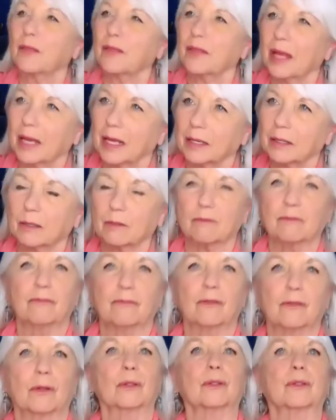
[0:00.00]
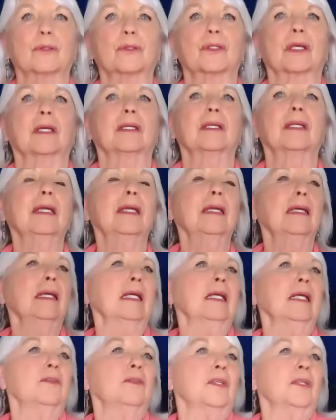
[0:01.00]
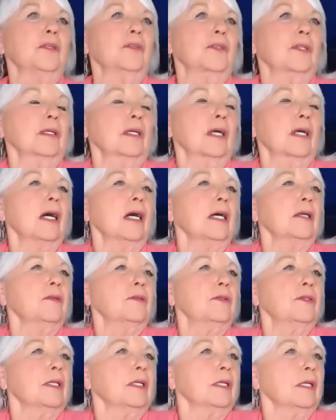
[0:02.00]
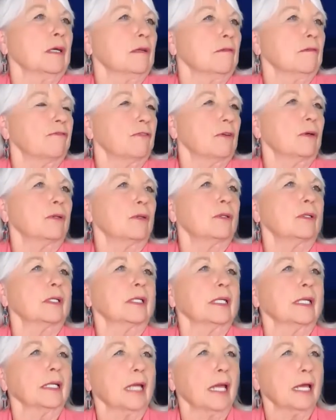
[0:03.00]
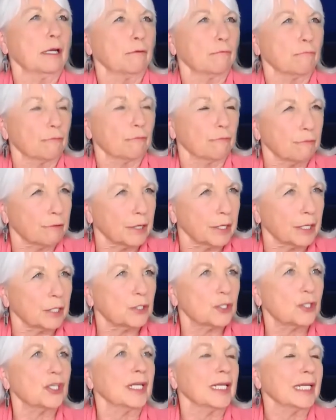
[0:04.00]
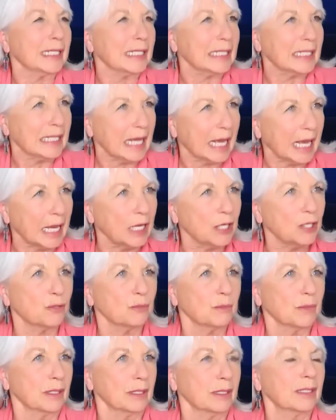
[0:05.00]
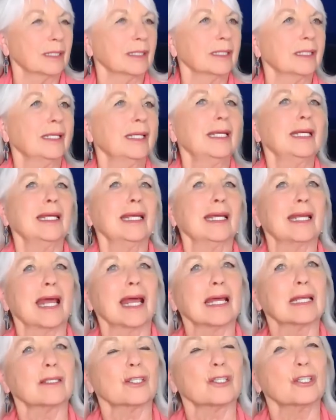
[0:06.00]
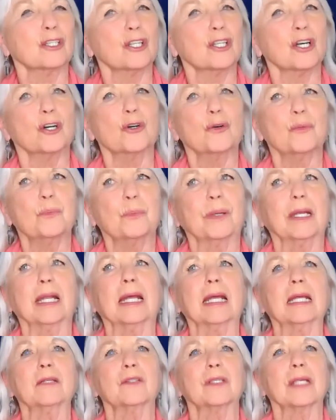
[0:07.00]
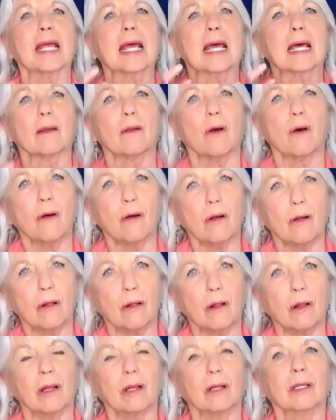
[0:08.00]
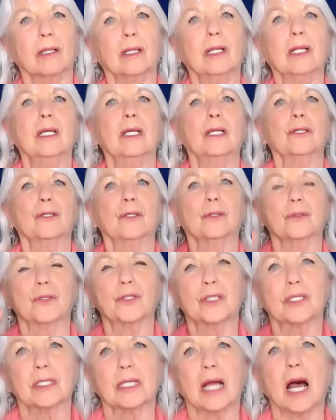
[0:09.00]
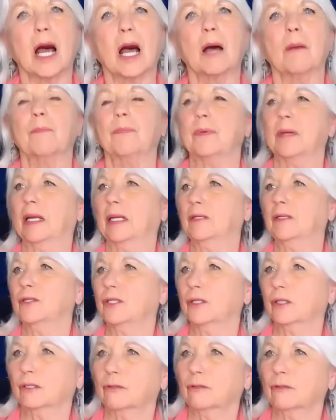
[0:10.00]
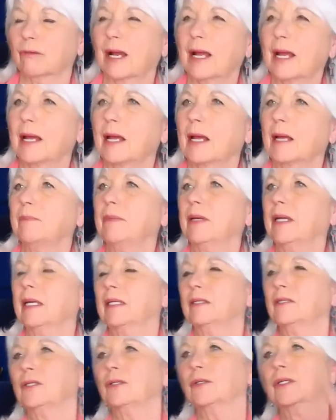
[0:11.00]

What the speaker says: that unfolds. And it's this constant unfolding and rich engagement. It has no place at all to stop and to grab and to